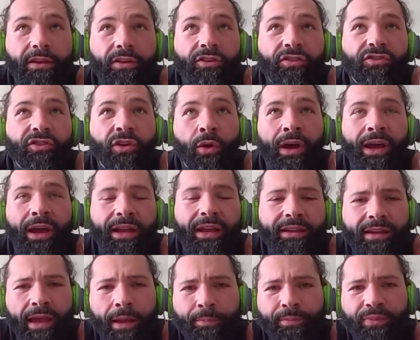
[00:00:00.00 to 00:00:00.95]
So I
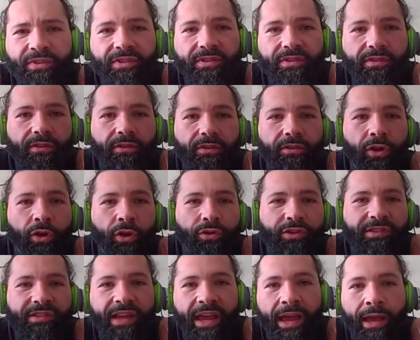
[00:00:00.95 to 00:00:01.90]
kept close
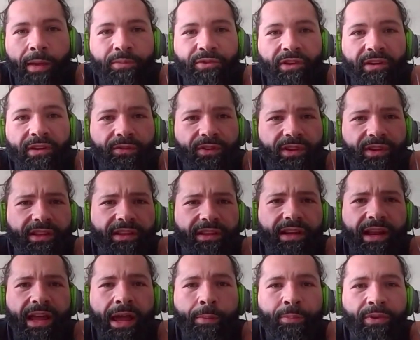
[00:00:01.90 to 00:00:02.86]
tabs on everything that
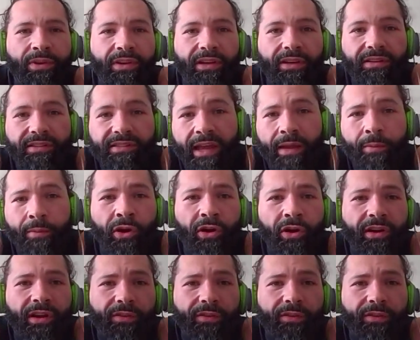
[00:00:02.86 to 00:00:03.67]
happened in Denmark